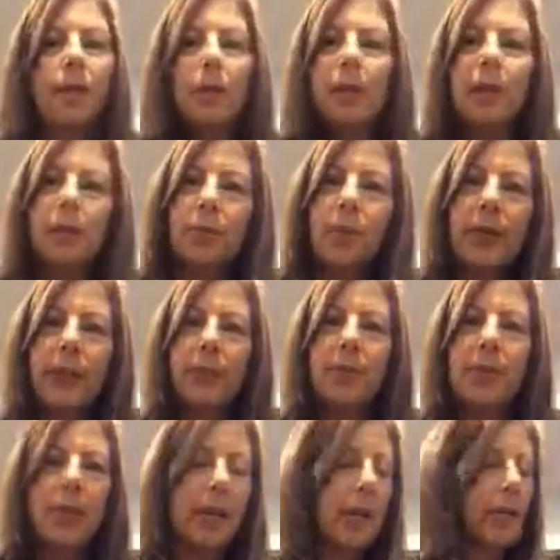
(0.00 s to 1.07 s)
which is right
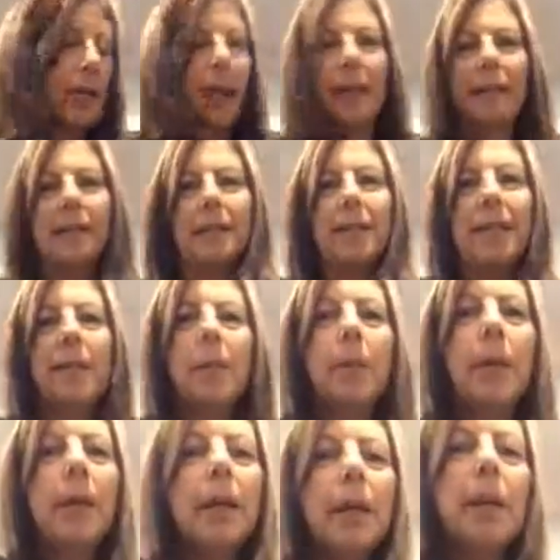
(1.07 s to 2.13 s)
over there. You can't see it,
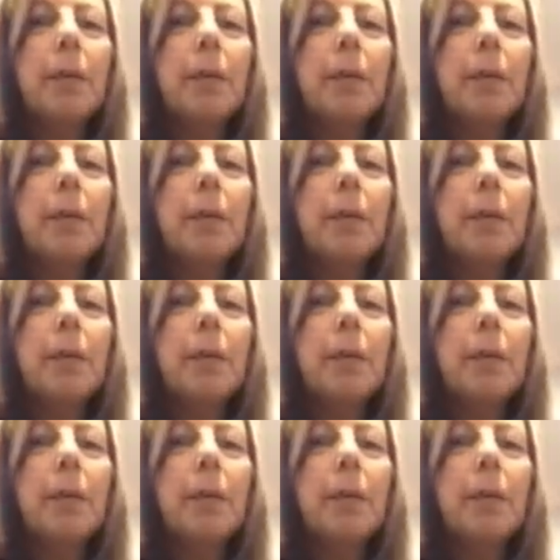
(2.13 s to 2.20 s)
but